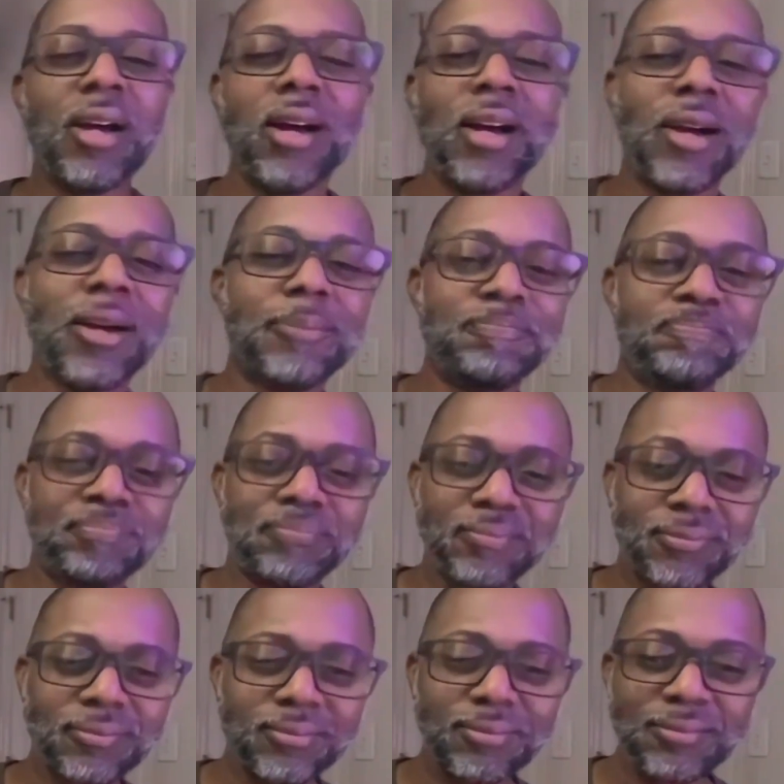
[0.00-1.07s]

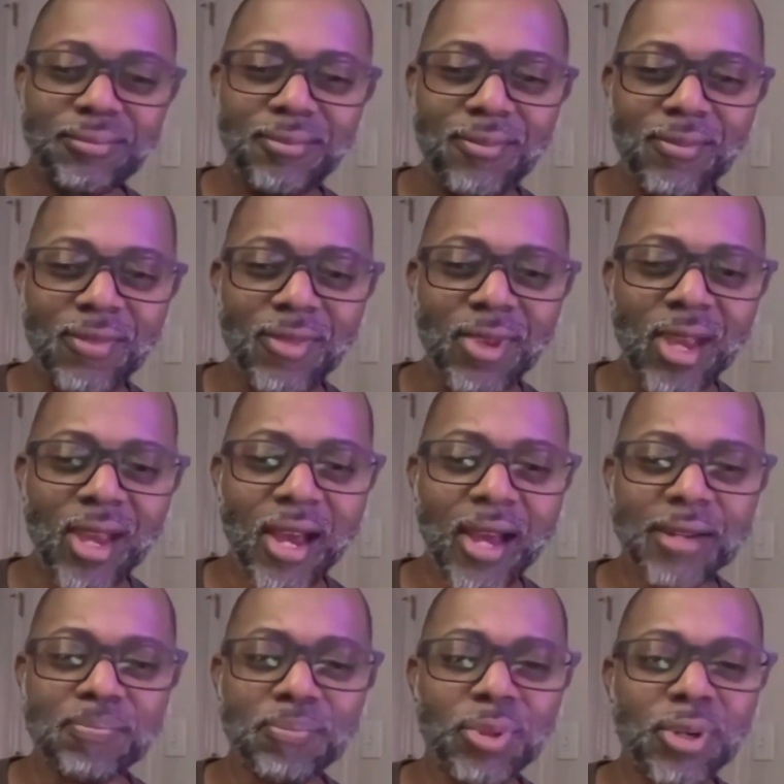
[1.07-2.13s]

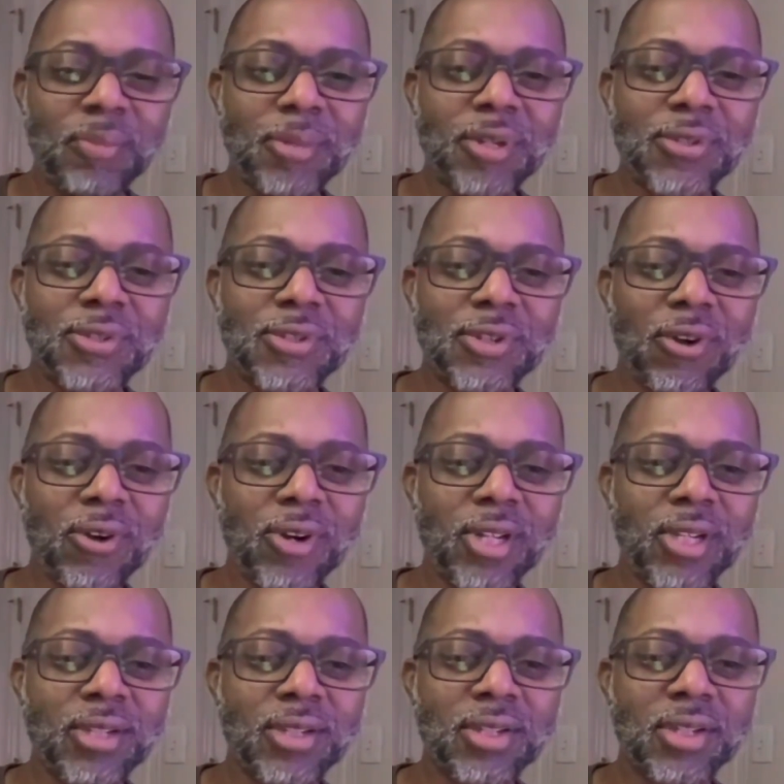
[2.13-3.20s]
I pretty much
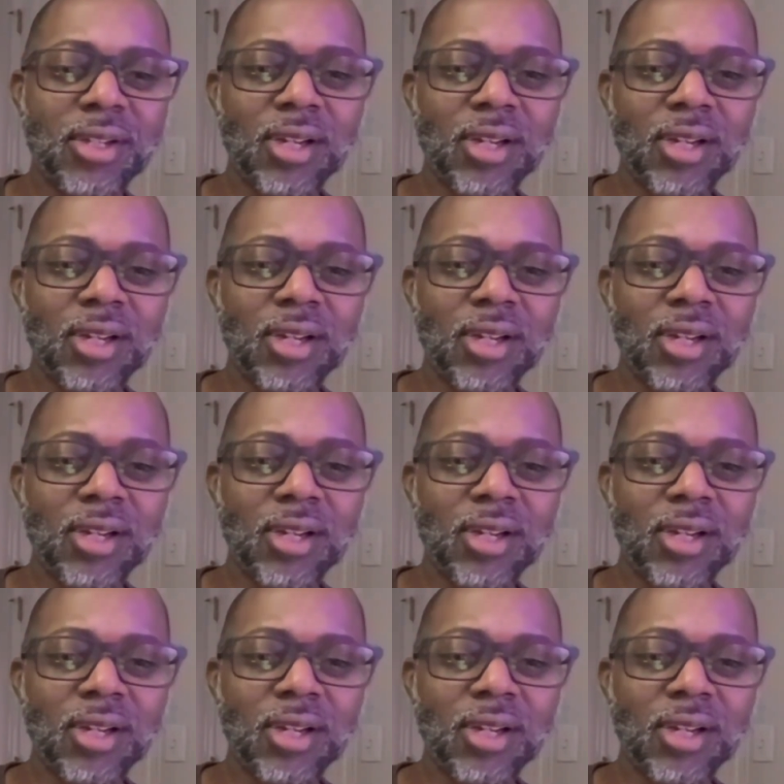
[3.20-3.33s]
started